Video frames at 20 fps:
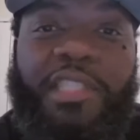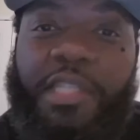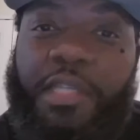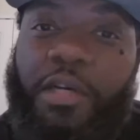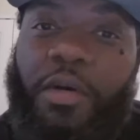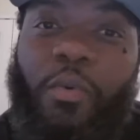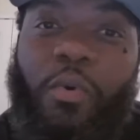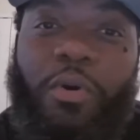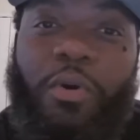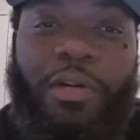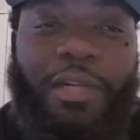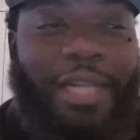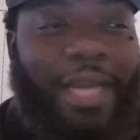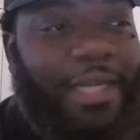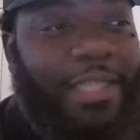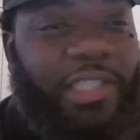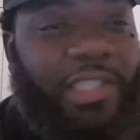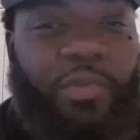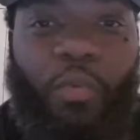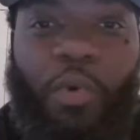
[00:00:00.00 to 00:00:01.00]
still
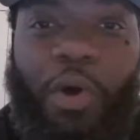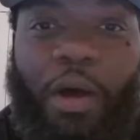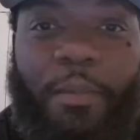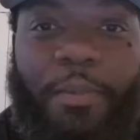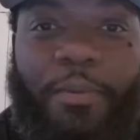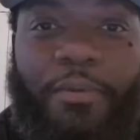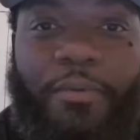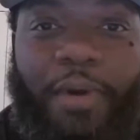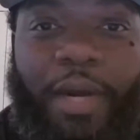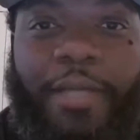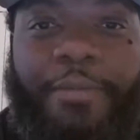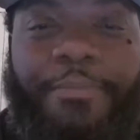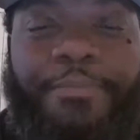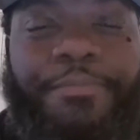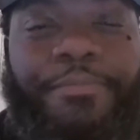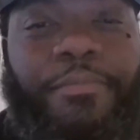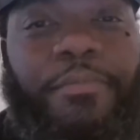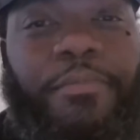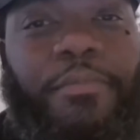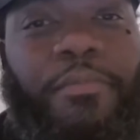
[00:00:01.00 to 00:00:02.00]
water, like a swamp,
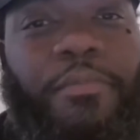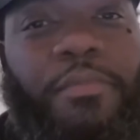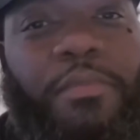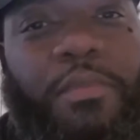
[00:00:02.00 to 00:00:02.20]
right?